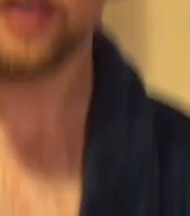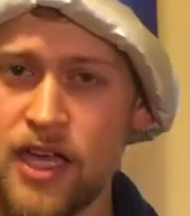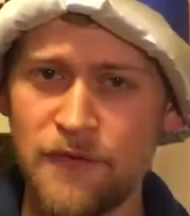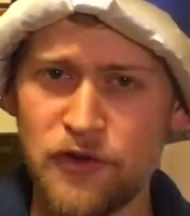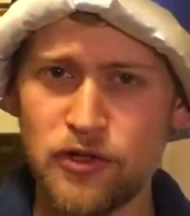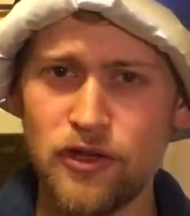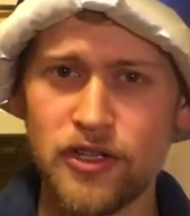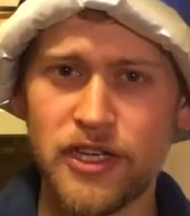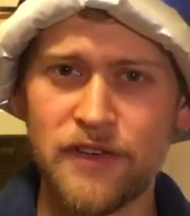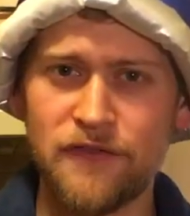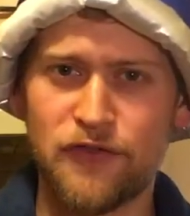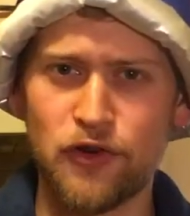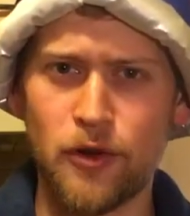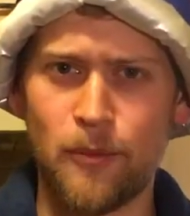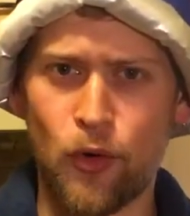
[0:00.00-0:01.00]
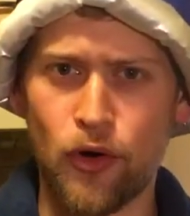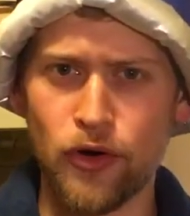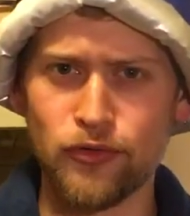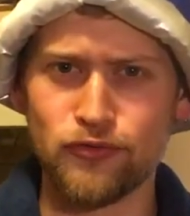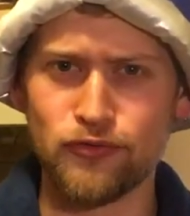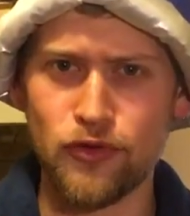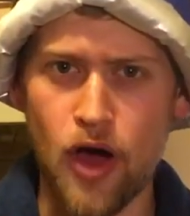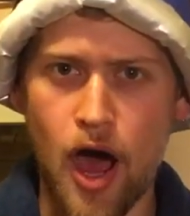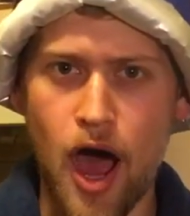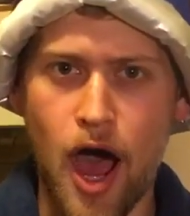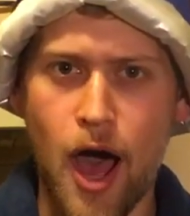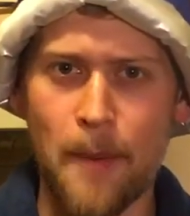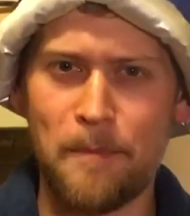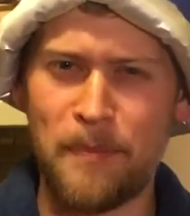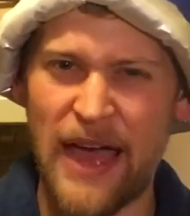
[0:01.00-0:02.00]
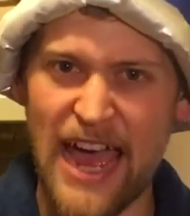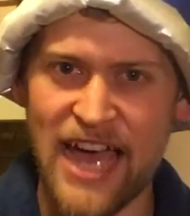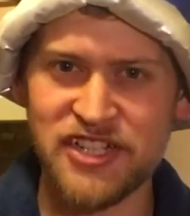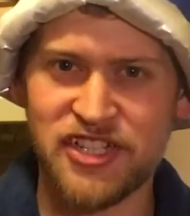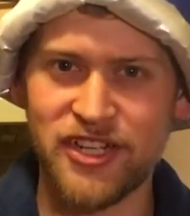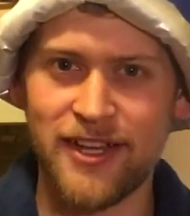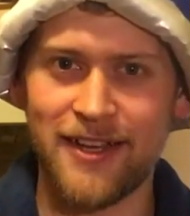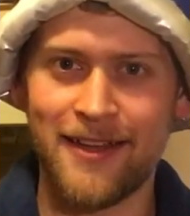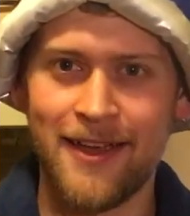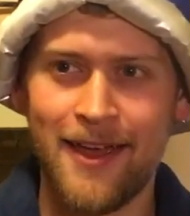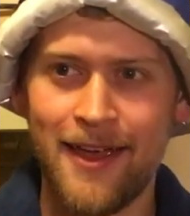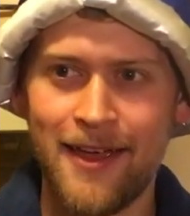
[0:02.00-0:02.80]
If you're looking for a more raw, passionate,